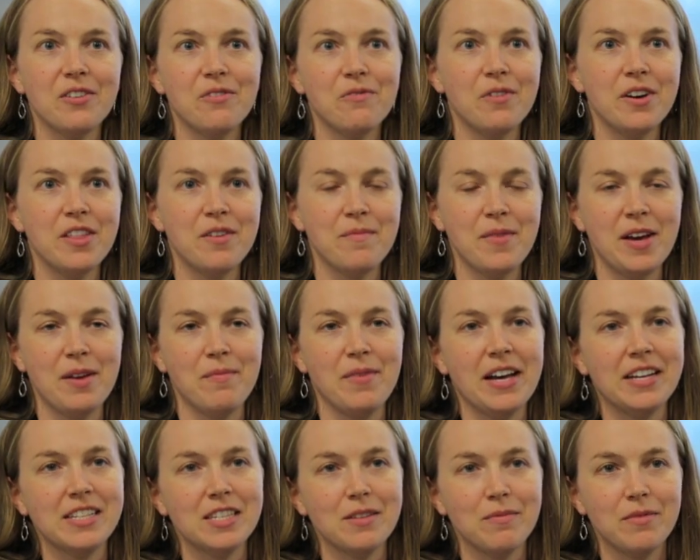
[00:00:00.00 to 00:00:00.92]
what am I
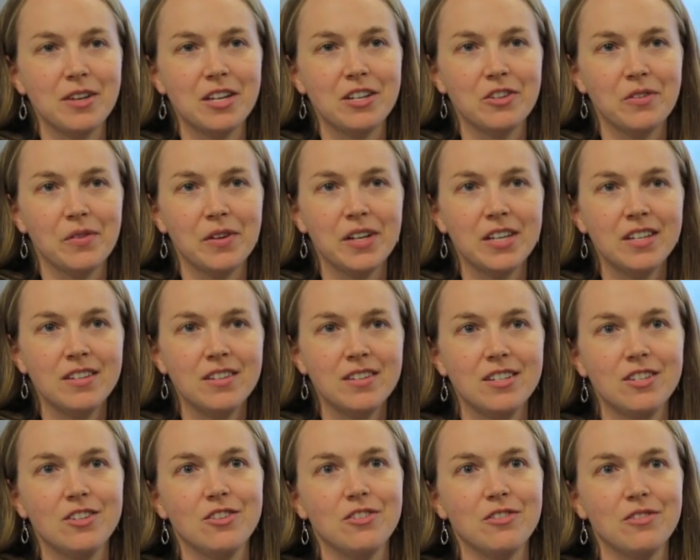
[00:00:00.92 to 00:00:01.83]
possibly doing
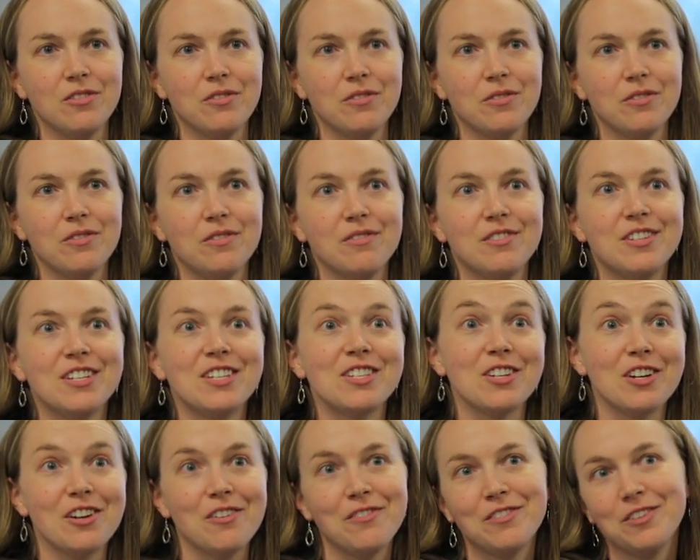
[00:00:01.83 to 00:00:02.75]
to
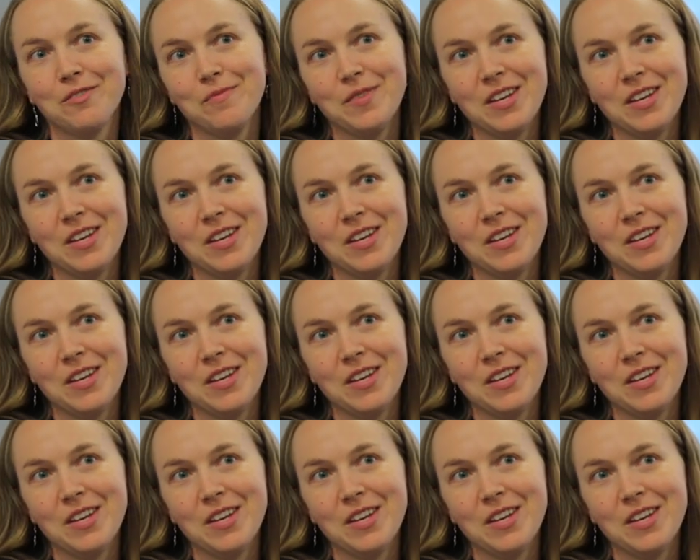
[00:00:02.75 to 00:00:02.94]
deserve to